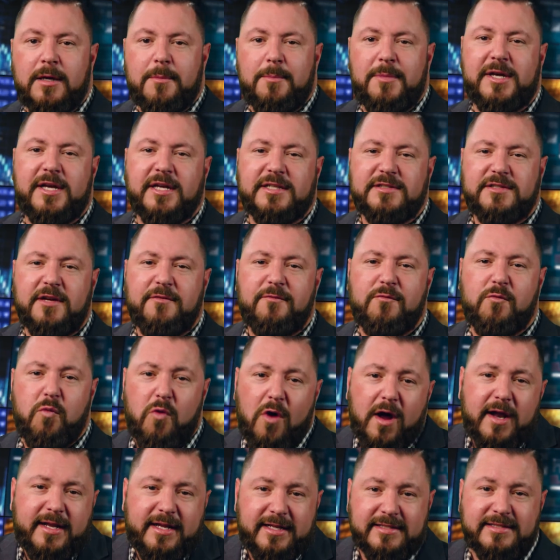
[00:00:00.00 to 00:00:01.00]
Because of
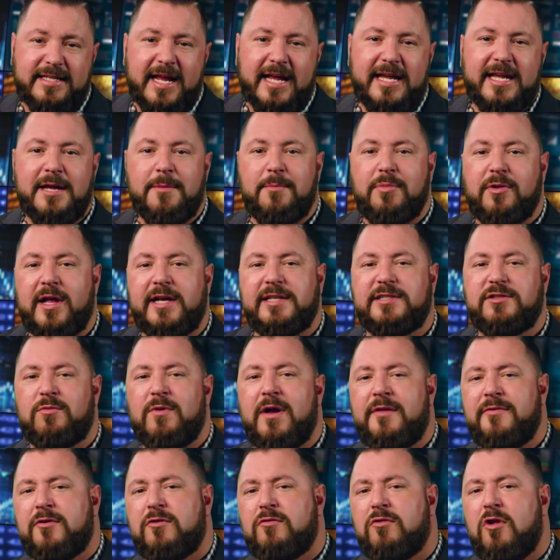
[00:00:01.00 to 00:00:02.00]
what is taking place
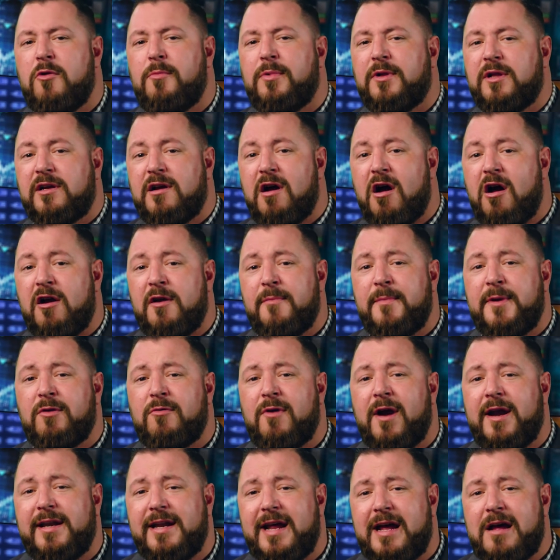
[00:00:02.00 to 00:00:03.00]
around the global economy
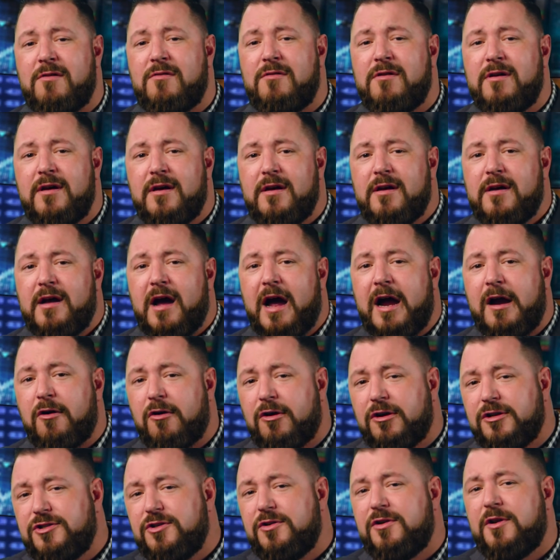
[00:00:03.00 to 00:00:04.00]
right now, I
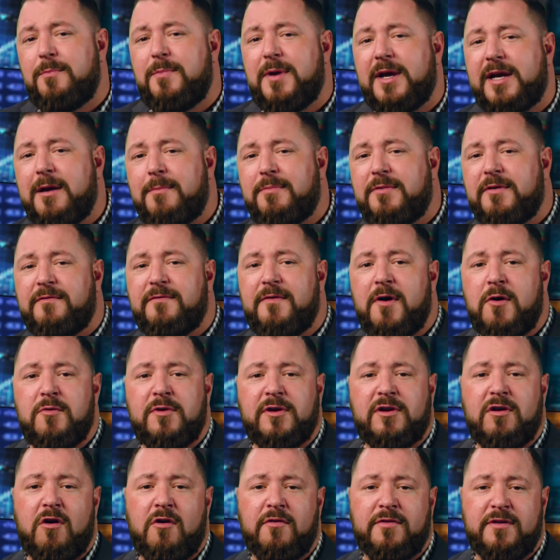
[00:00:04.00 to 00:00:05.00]
urge you to pick up the
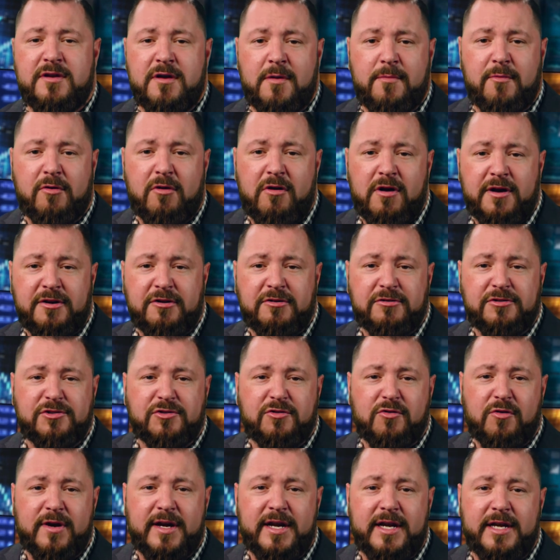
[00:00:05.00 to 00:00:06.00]
phone and call the number on your
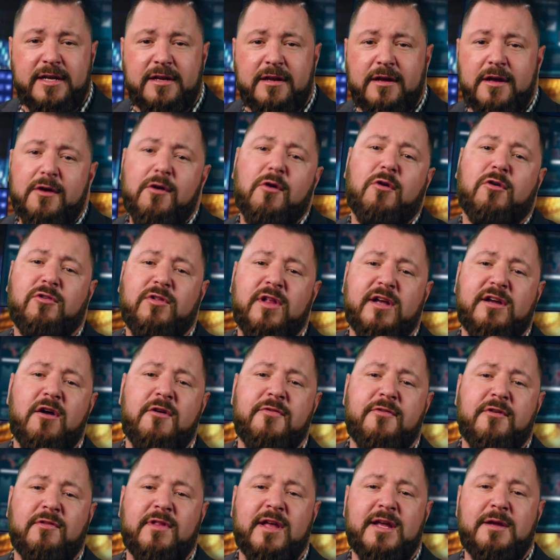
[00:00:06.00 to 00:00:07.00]
screen or click
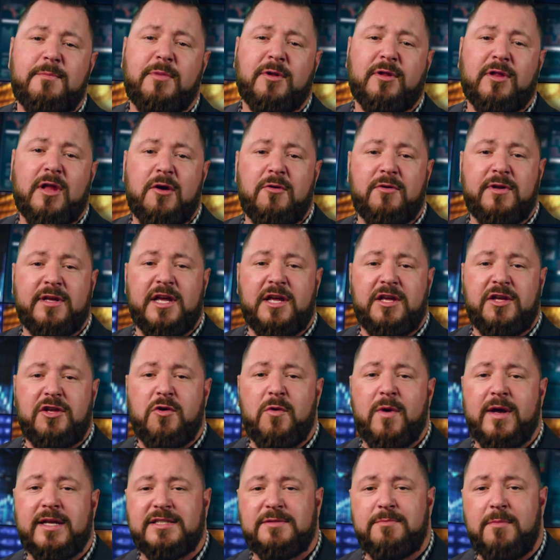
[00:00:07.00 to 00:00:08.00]
on the link below to get
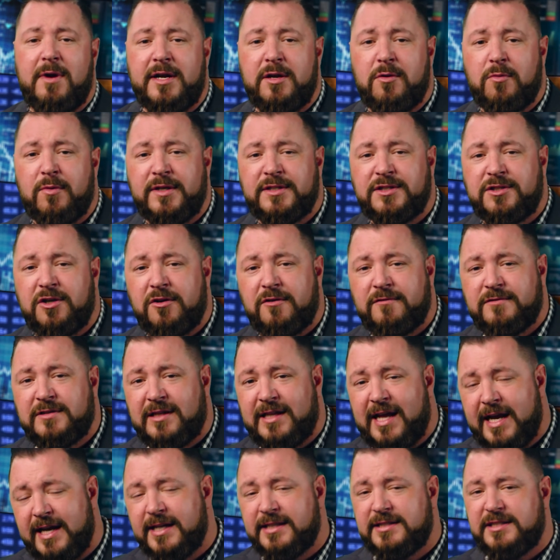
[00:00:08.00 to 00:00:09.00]
U S Money Reserve's
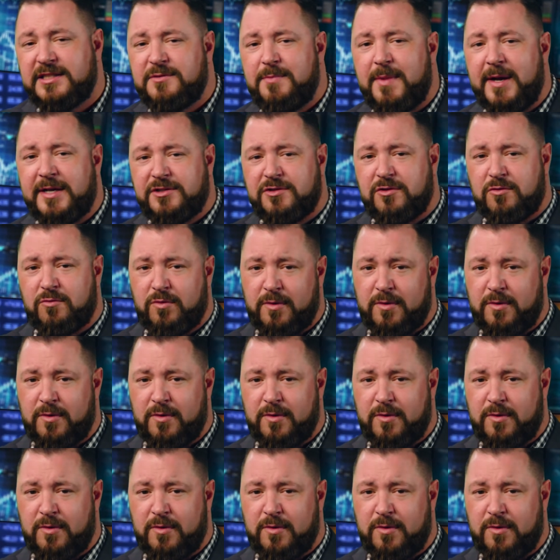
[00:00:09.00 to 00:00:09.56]
latest special